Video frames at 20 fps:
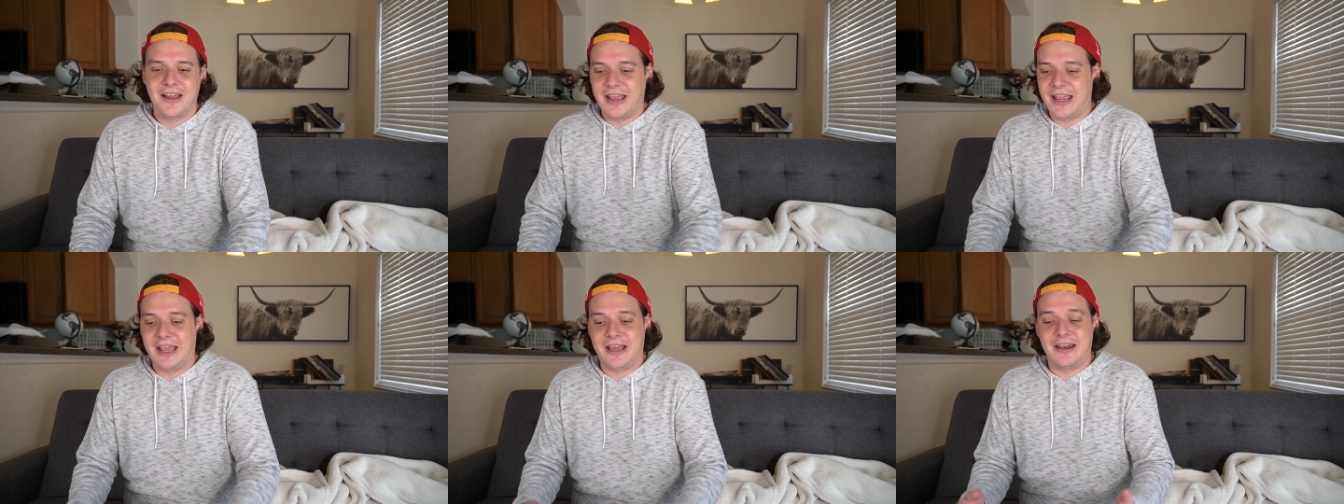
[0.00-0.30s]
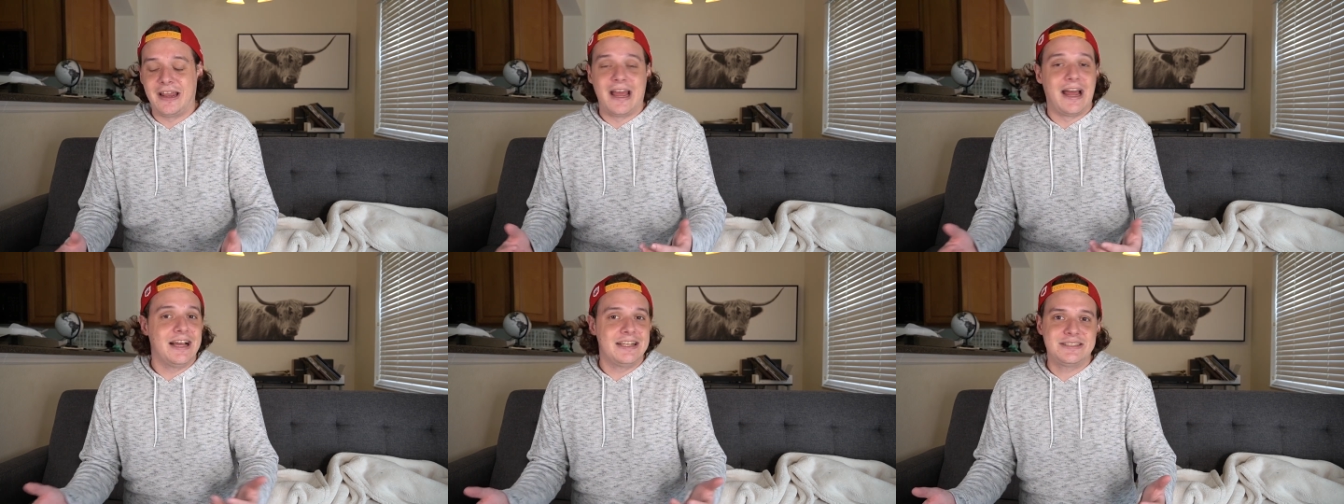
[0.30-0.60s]

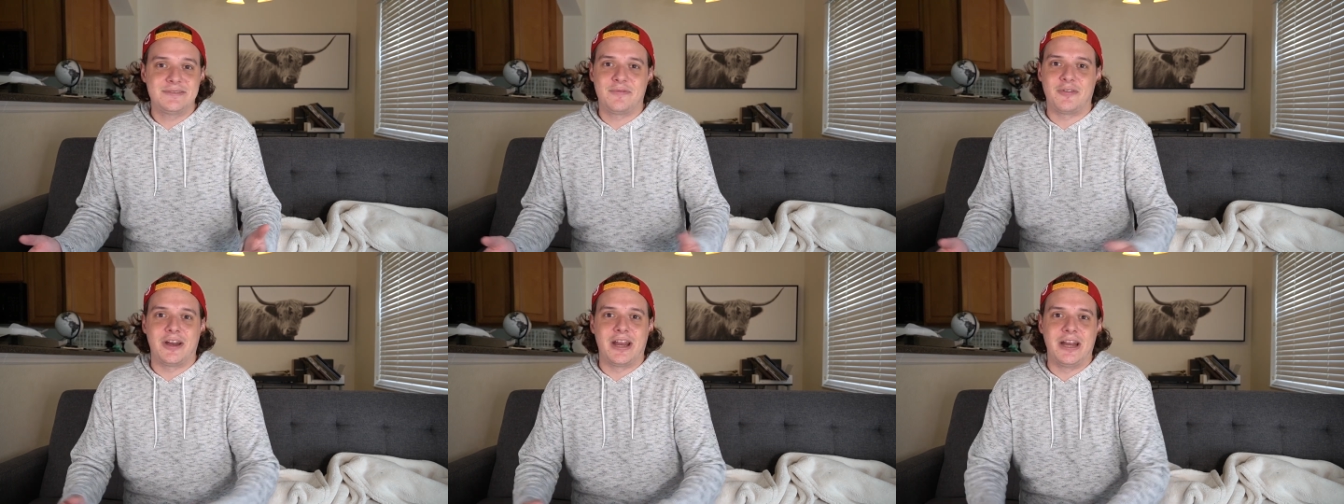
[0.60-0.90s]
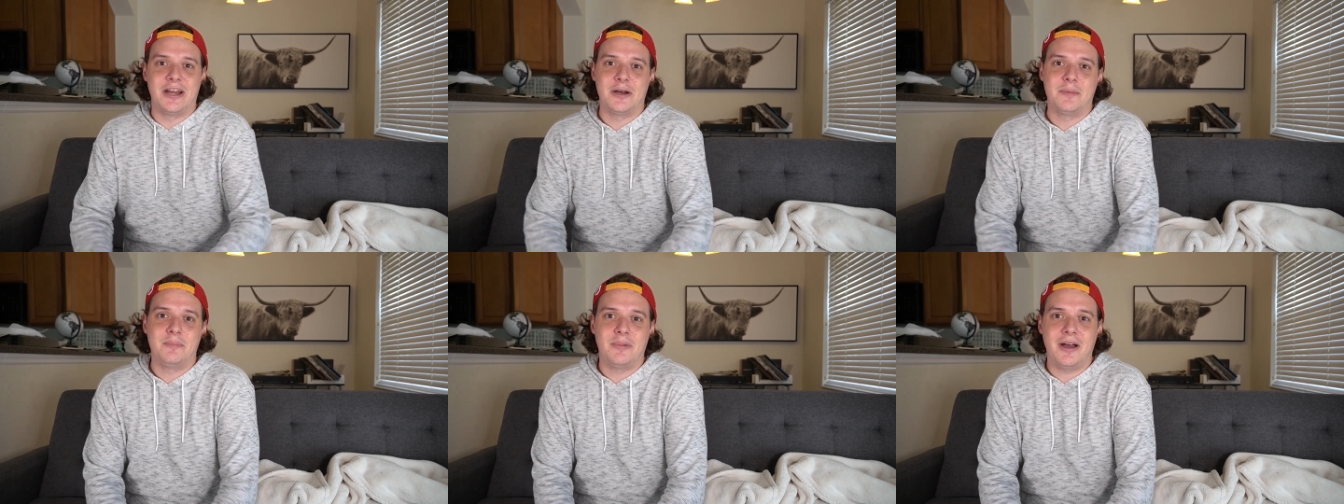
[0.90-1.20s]
And as for
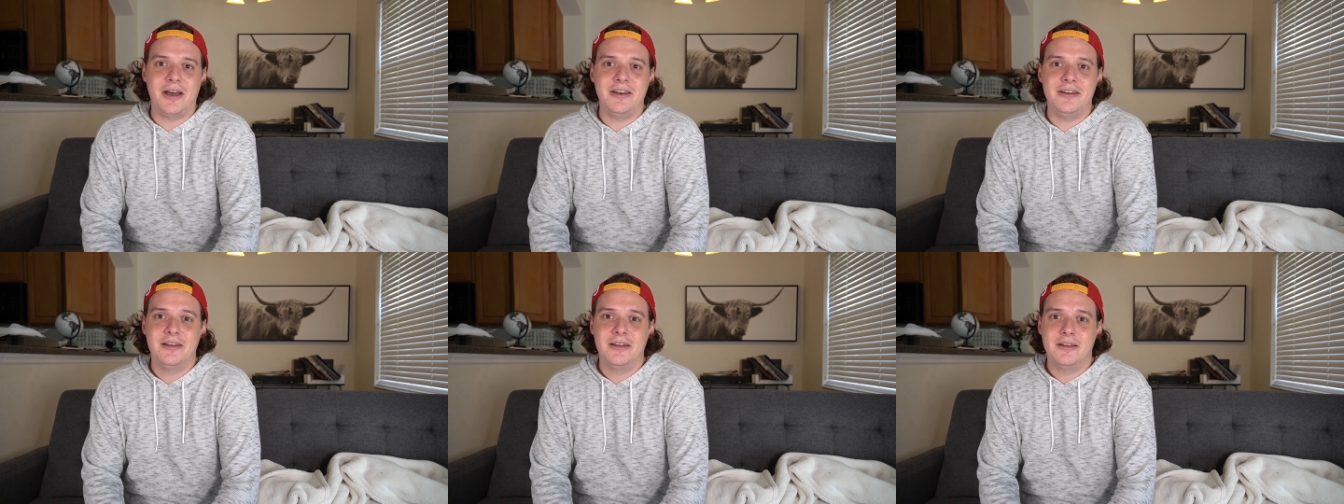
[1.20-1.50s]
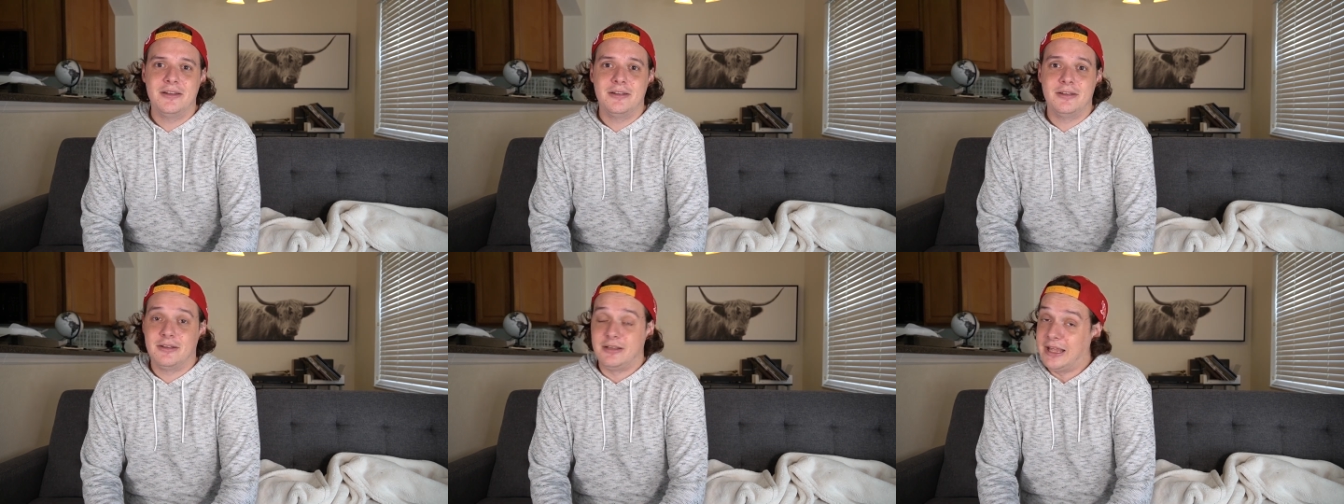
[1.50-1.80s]
Air Bud,
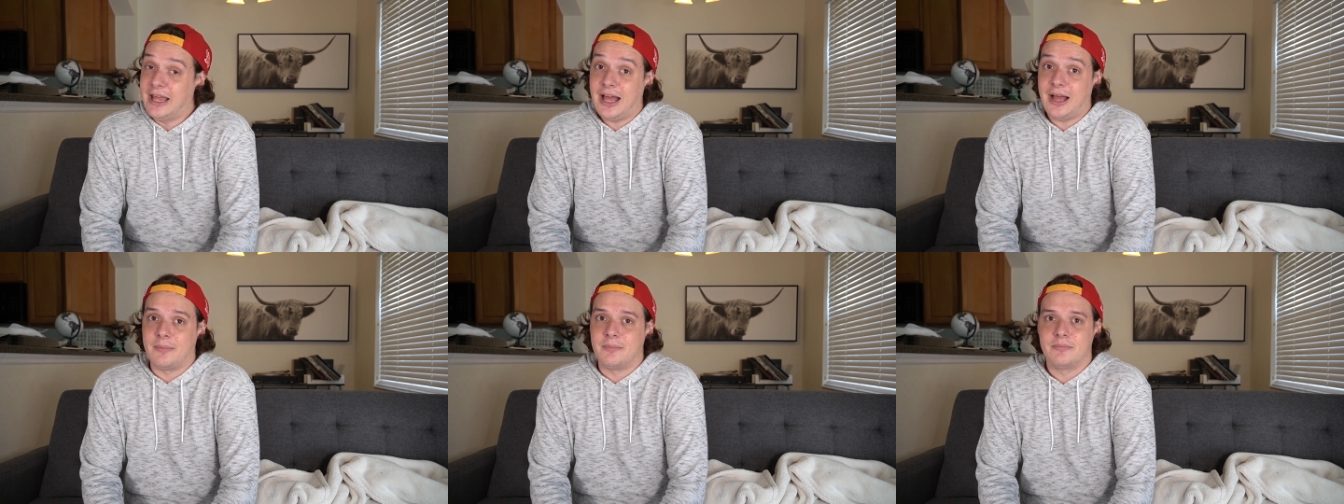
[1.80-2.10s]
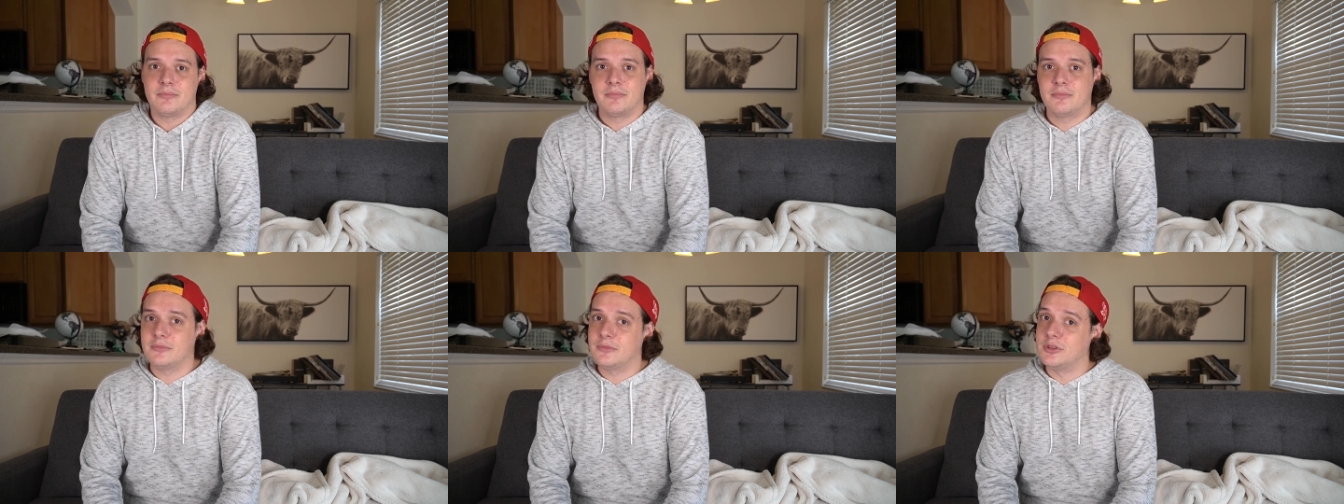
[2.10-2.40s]
yeah,
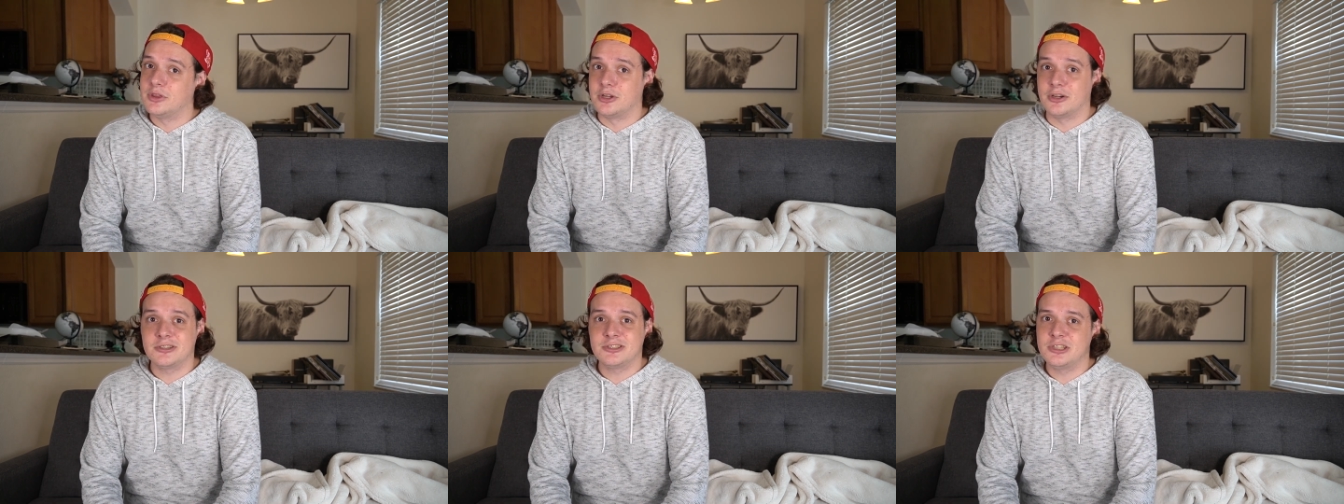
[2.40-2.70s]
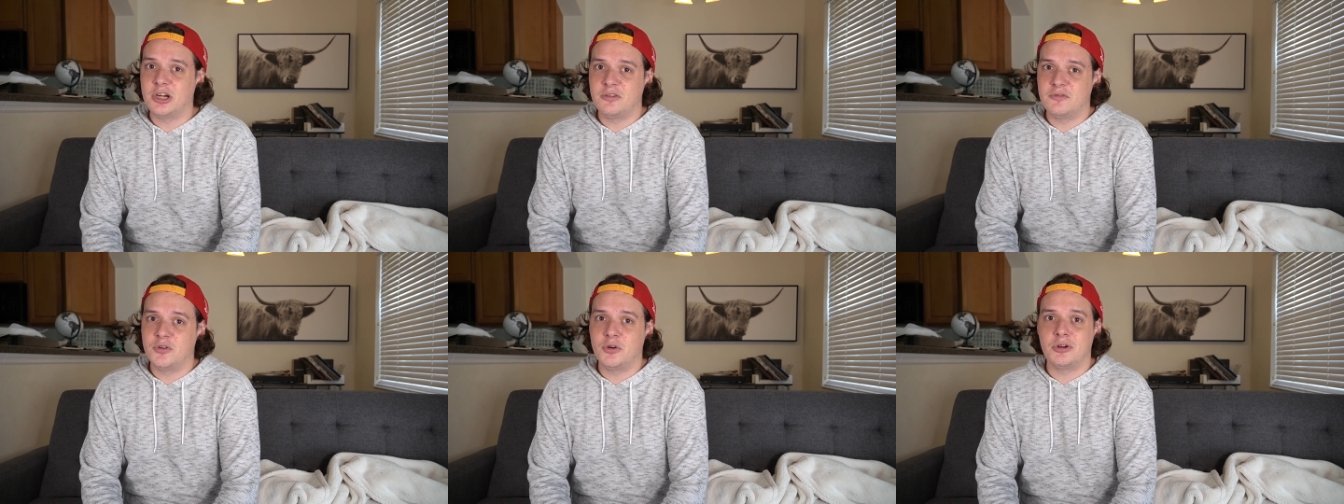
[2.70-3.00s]
there's
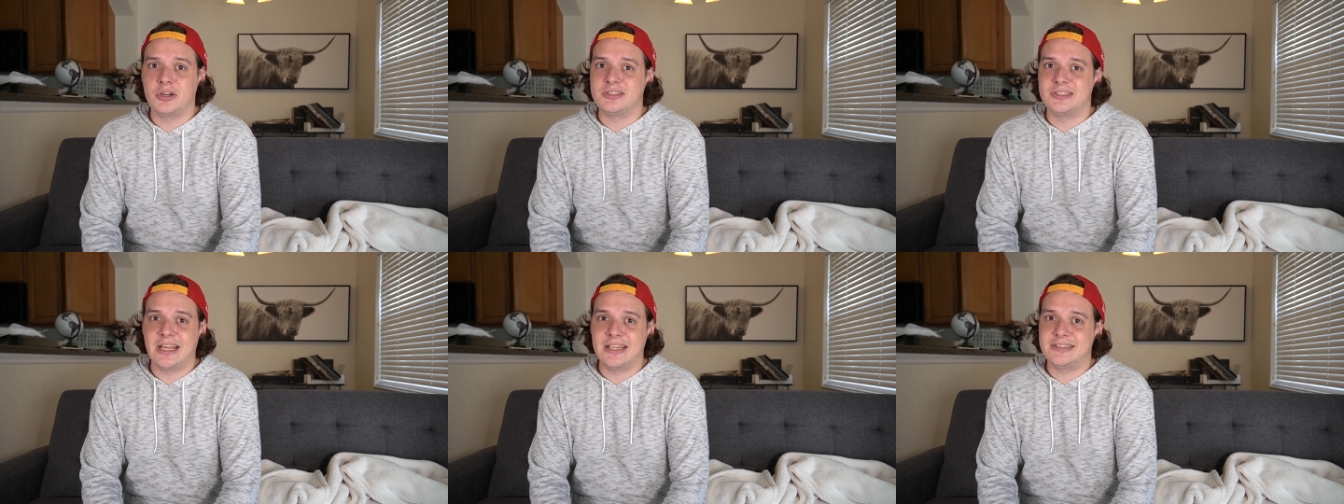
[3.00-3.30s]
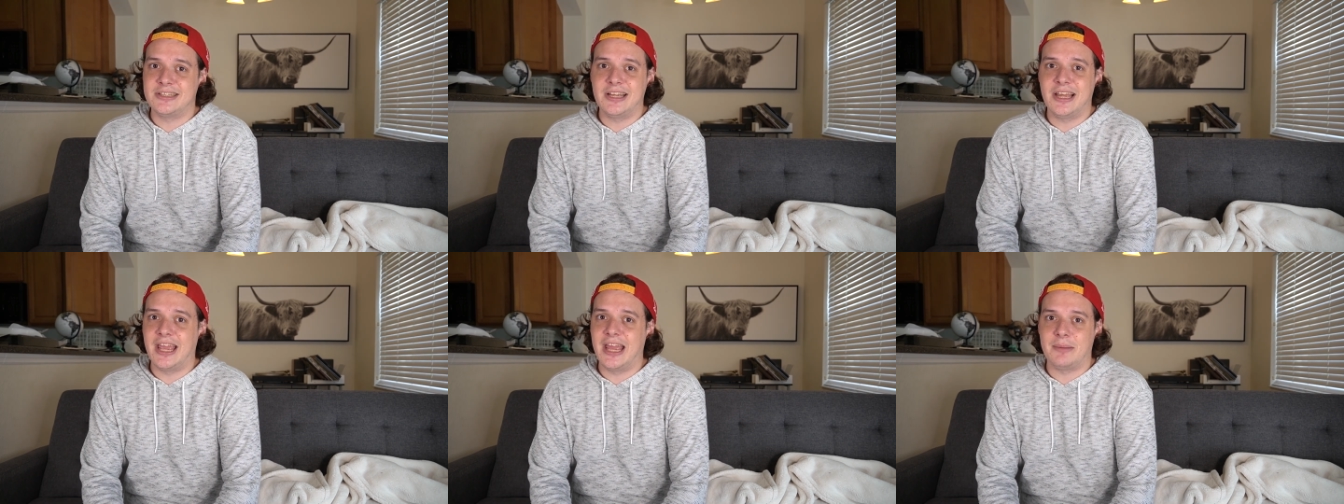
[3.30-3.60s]
no rule that
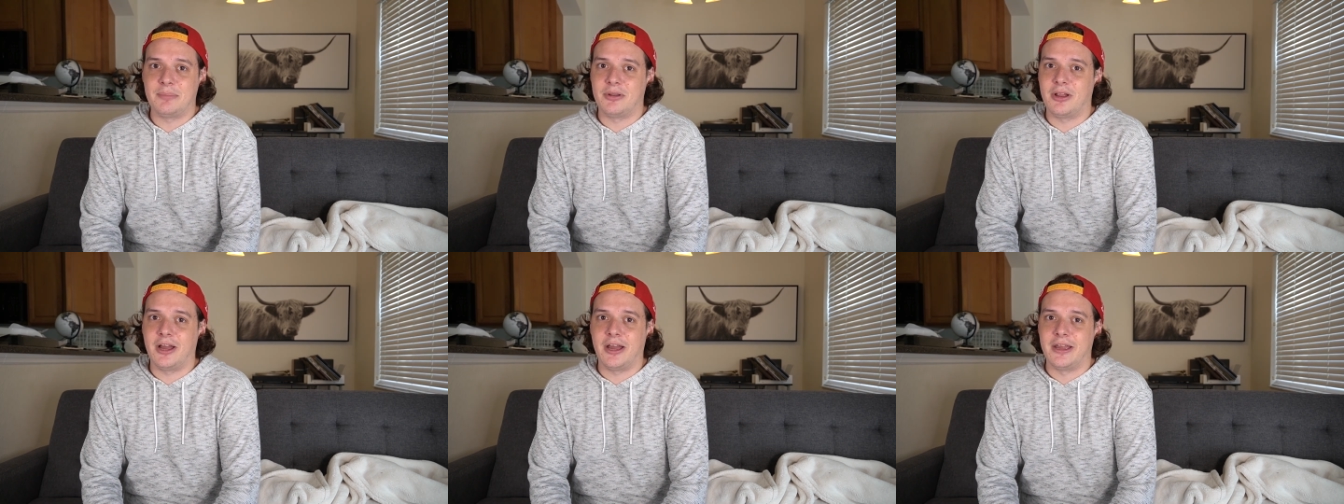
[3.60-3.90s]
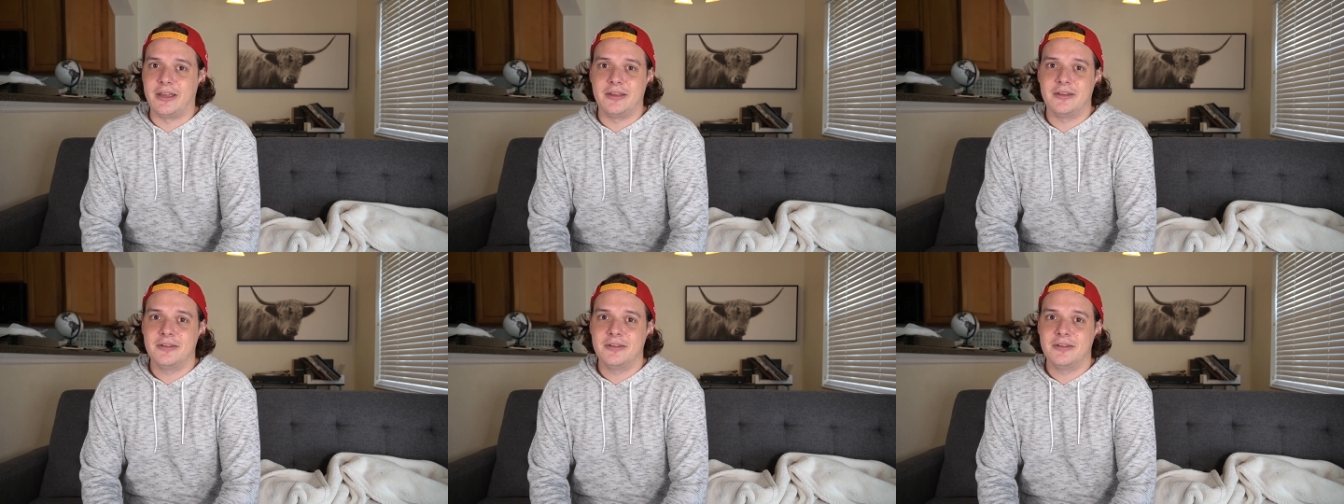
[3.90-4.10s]
says he can't play.